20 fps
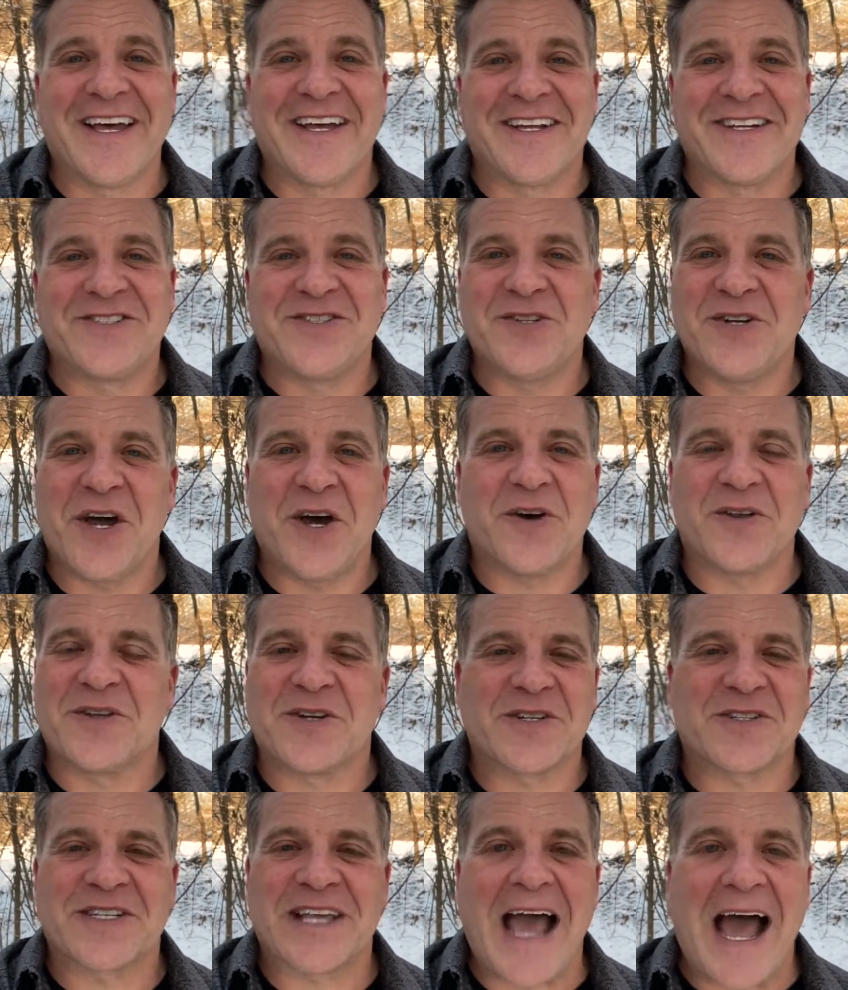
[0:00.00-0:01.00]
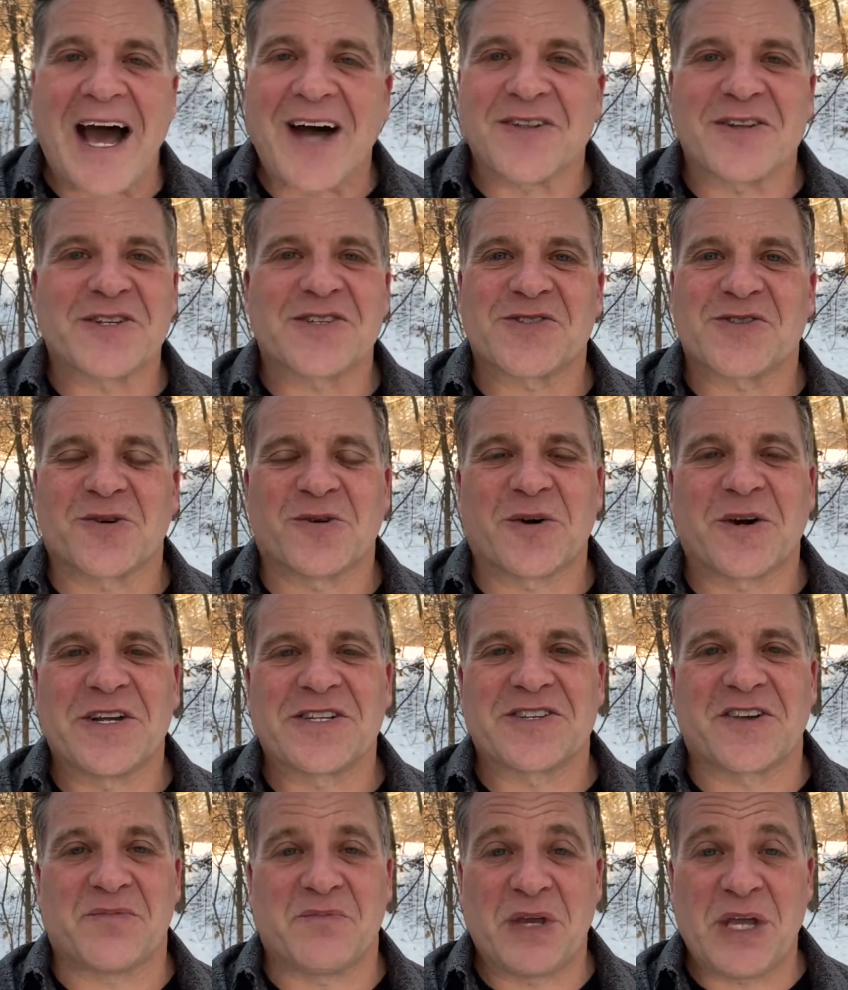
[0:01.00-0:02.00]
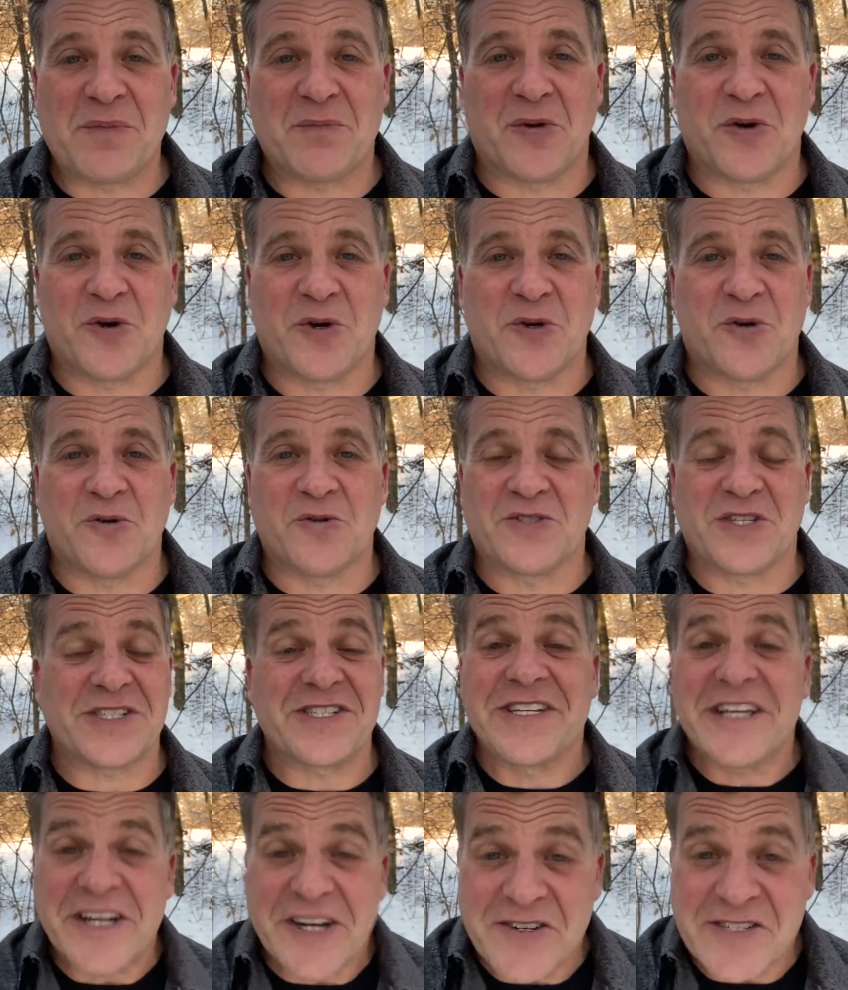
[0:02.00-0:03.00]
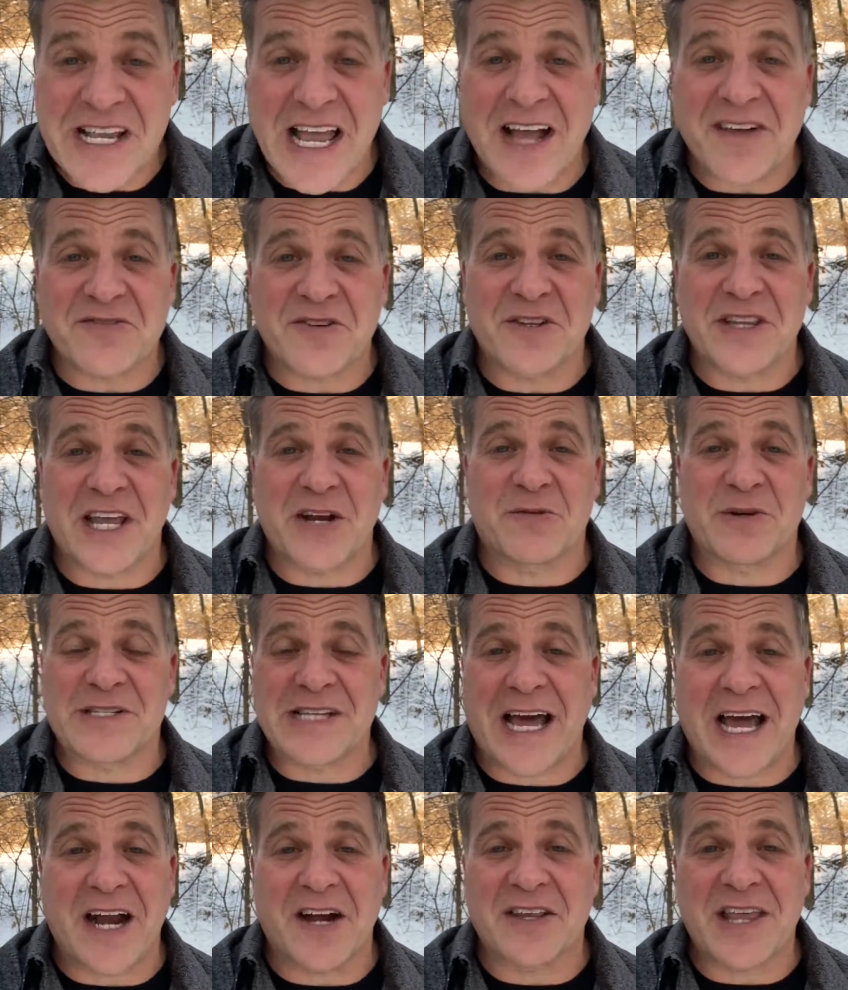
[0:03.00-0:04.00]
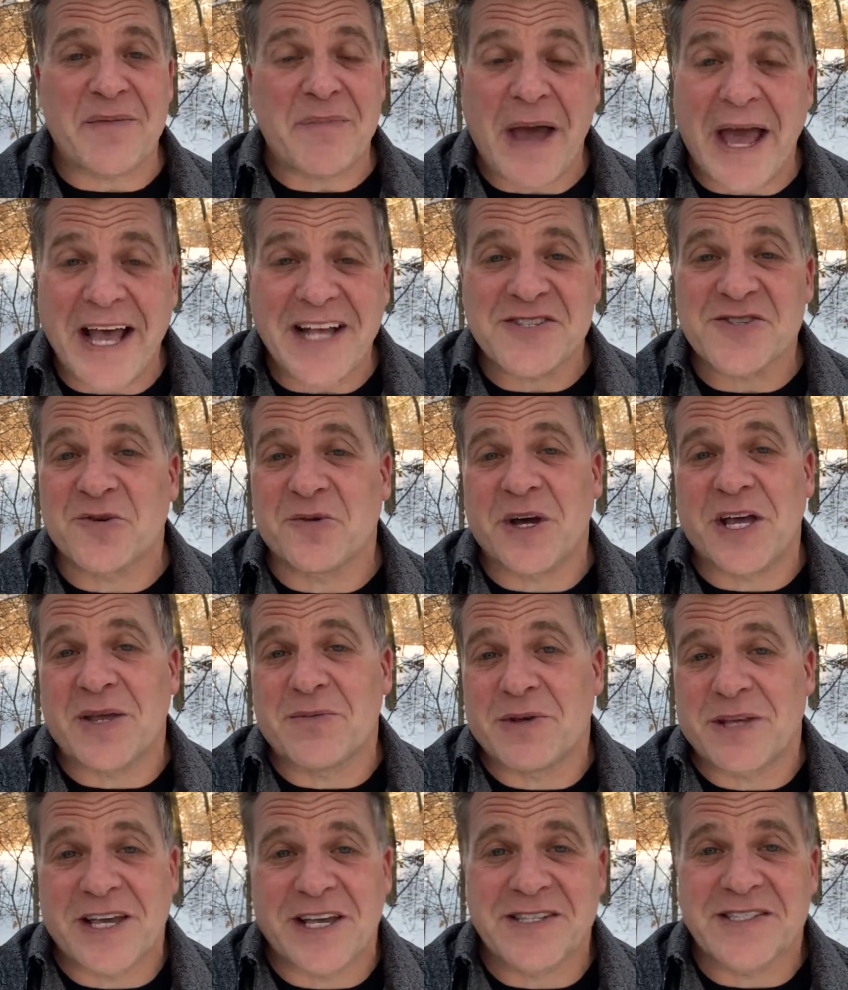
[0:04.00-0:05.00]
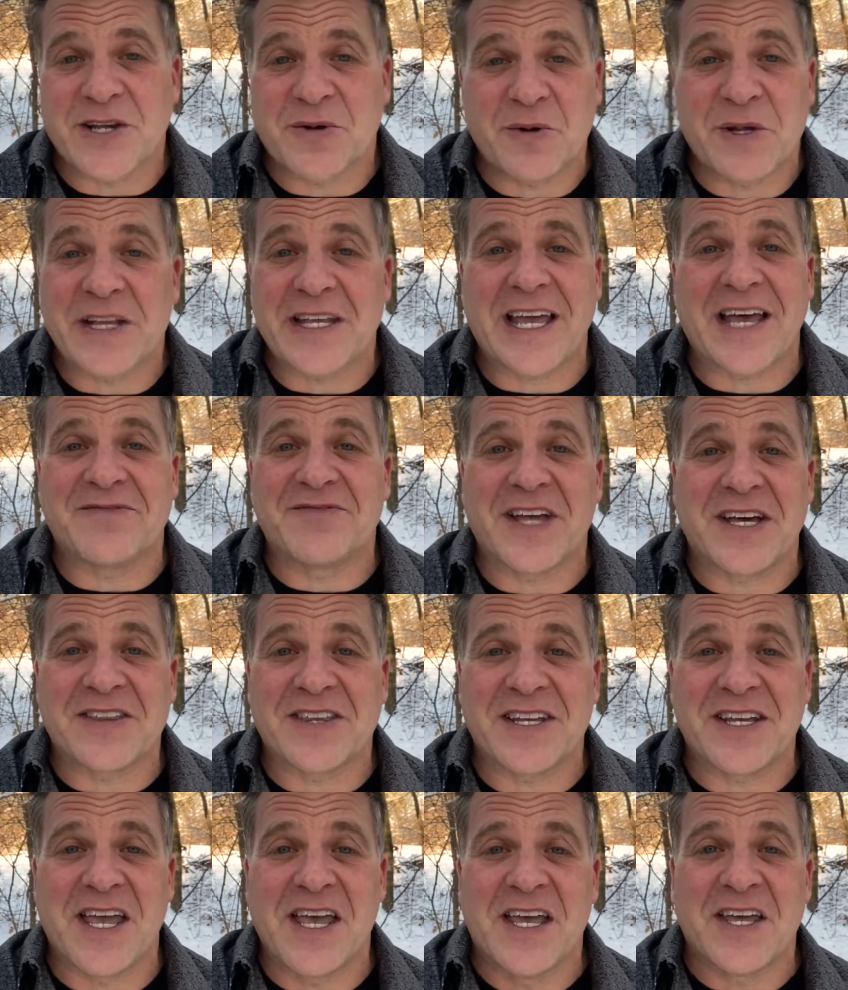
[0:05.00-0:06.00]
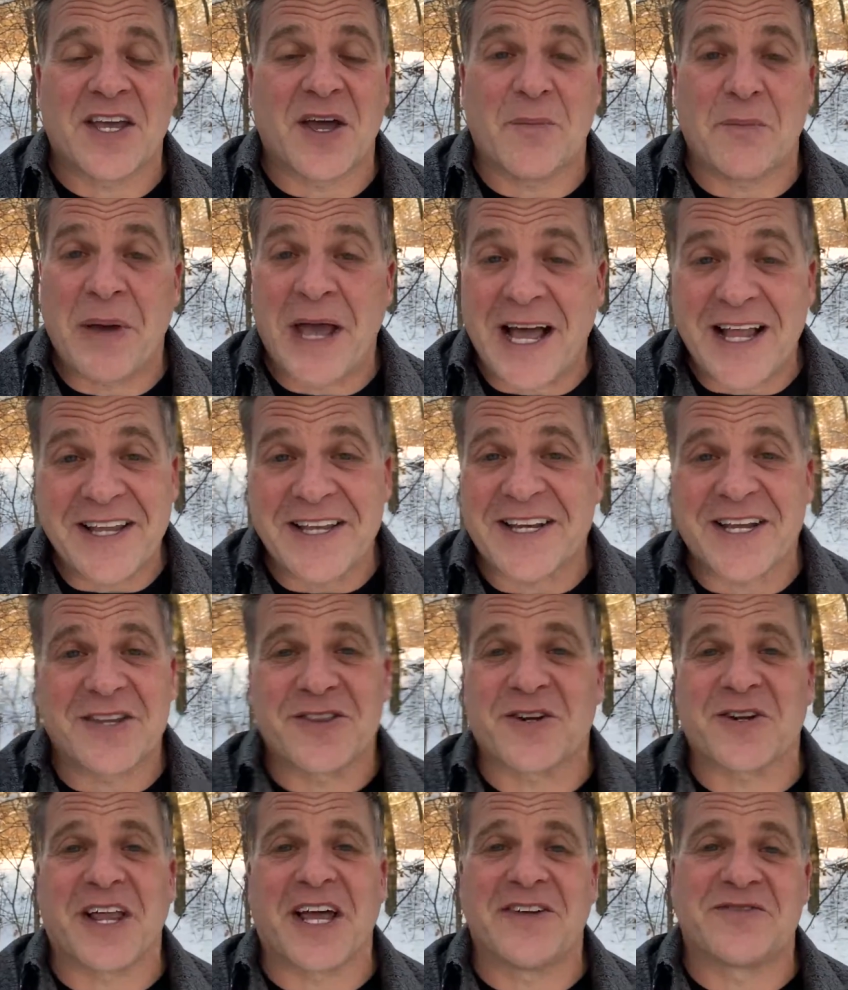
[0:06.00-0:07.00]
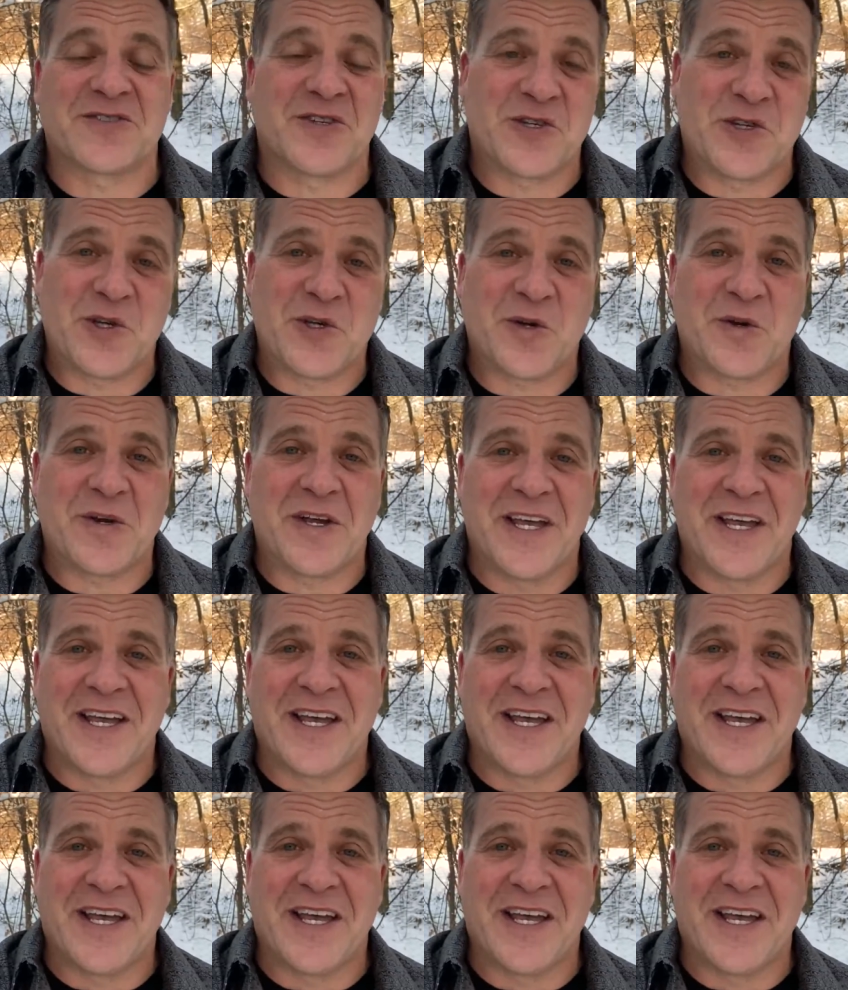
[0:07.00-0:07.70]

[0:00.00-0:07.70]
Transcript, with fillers: Do you know there's countless stories of people who just years after they retire, they pass away because they really have nothing compelling in their life to do.